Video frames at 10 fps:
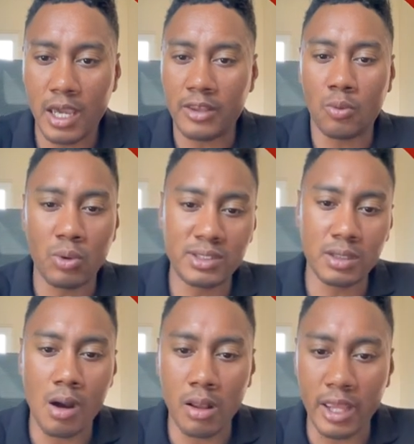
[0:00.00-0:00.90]
And then once
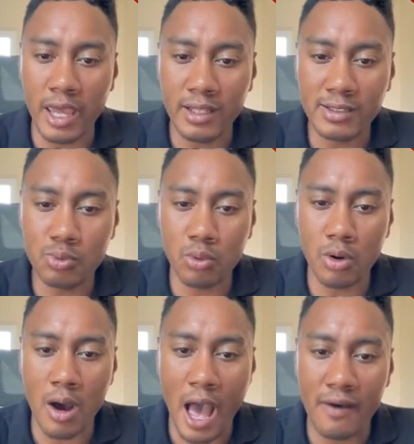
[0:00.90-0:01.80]
the call ends,
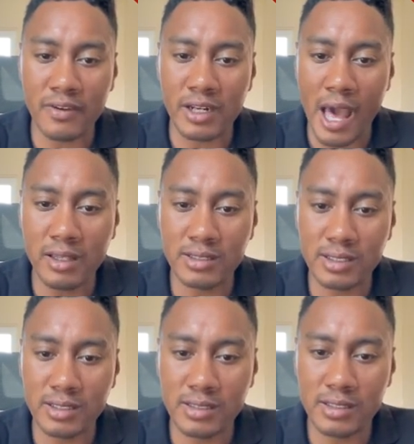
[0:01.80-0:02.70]
we'll have
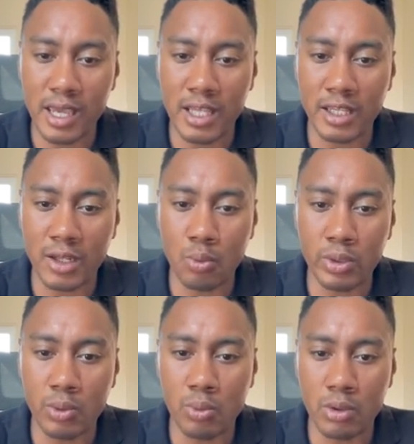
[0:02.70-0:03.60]
analysis, and then
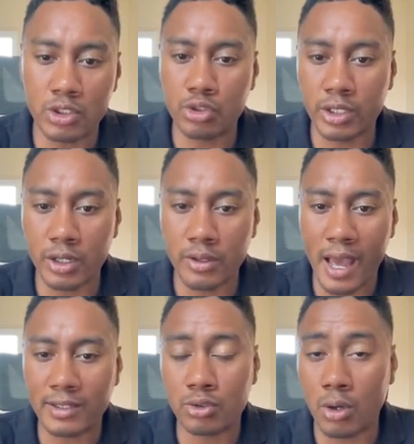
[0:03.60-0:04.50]
we will trigger
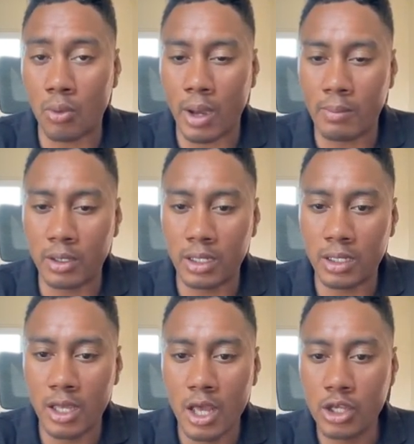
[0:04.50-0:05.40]
that to a
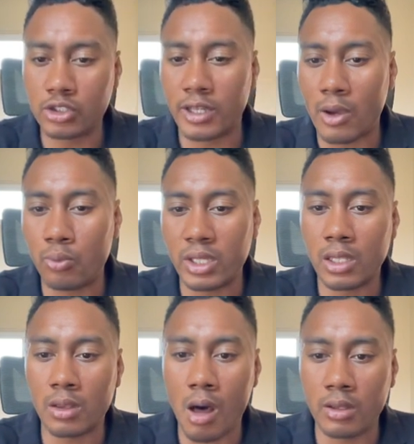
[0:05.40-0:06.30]
webhook so that we
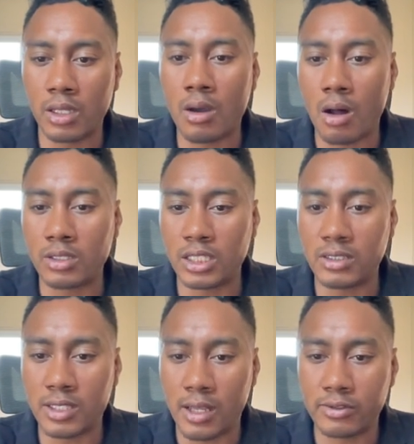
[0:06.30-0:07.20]
can log the call
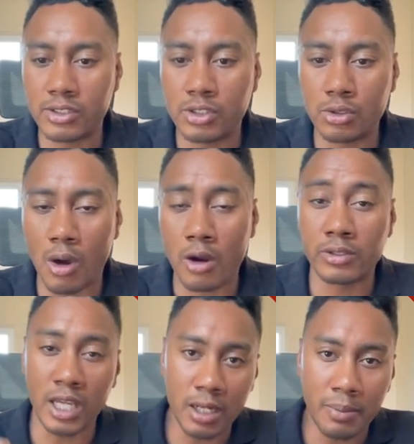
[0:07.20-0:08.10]
details to our
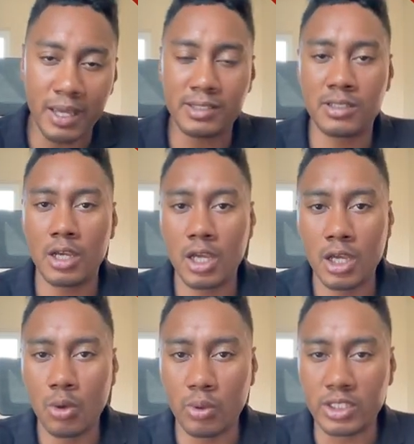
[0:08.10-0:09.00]
database,
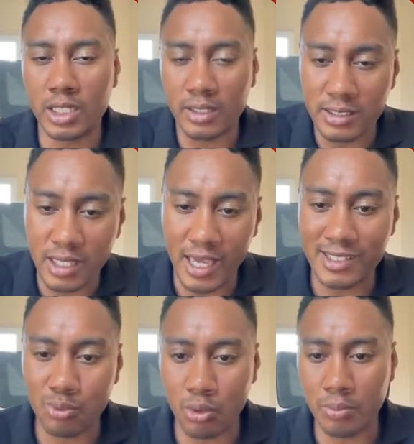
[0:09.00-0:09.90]
which in this
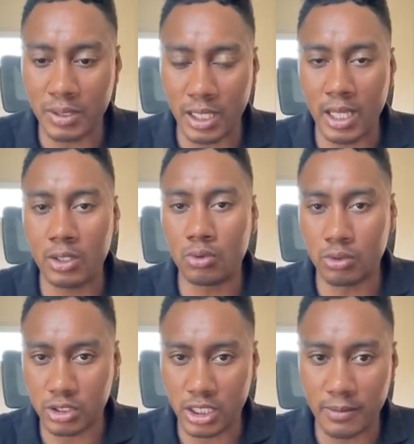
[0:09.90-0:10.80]
case will be a
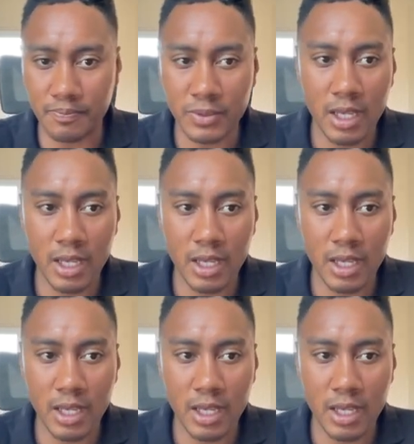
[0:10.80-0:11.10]
Google Sheet.